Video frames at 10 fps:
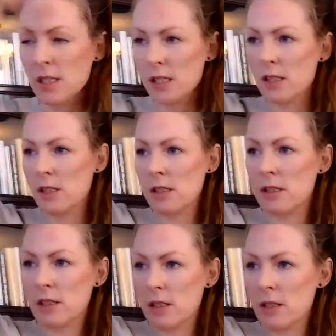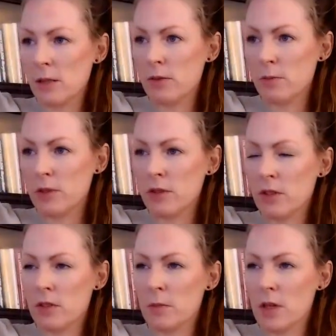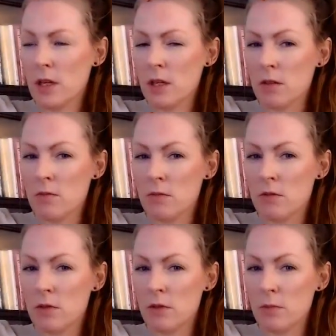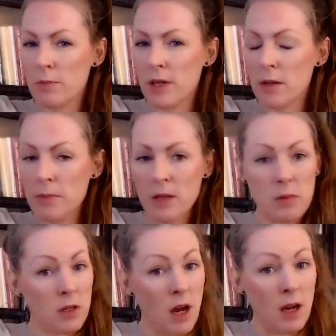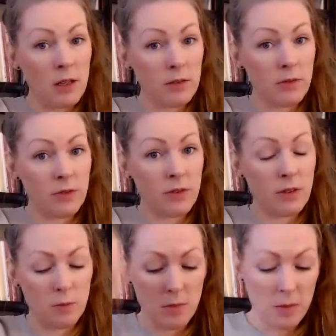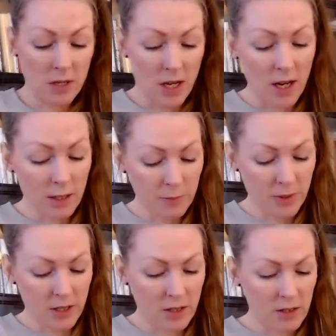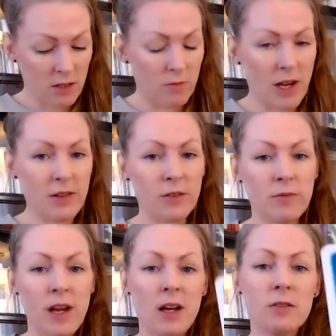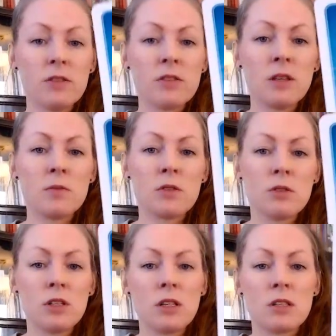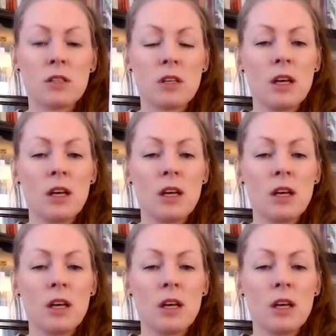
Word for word: thought I was building something, but maybe not, because the round and round seems to just,